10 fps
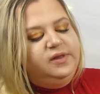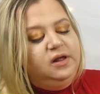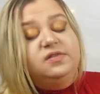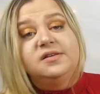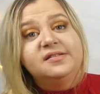
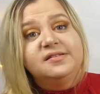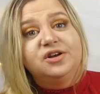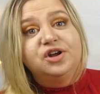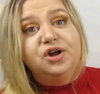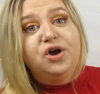This isn't
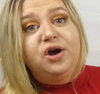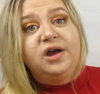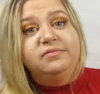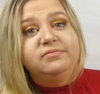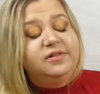going to cut
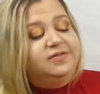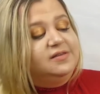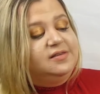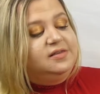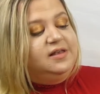it.
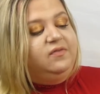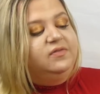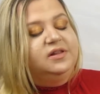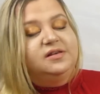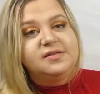This is
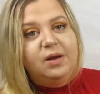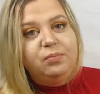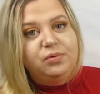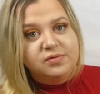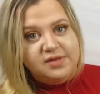definitely
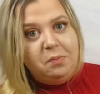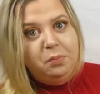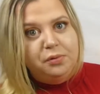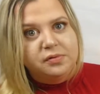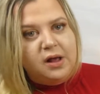sample
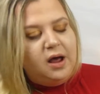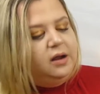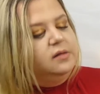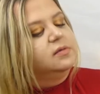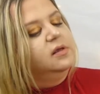
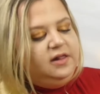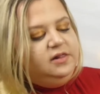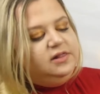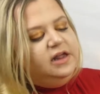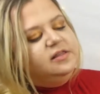size.
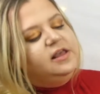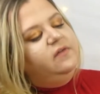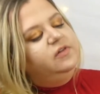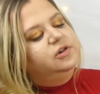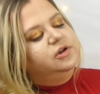Let's
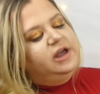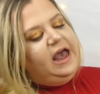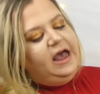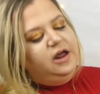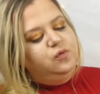have a look
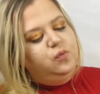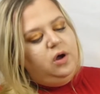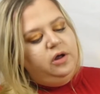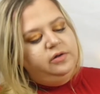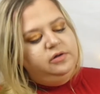at
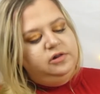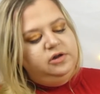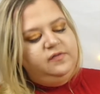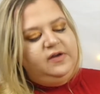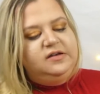what
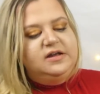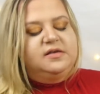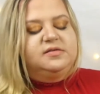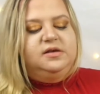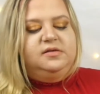
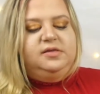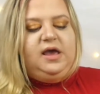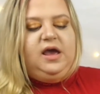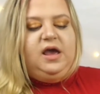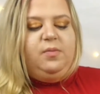Lookfantastic
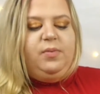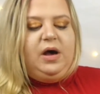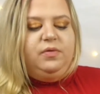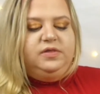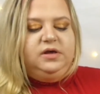say
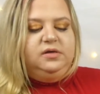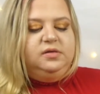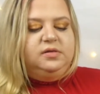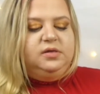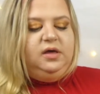about
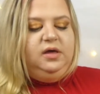this.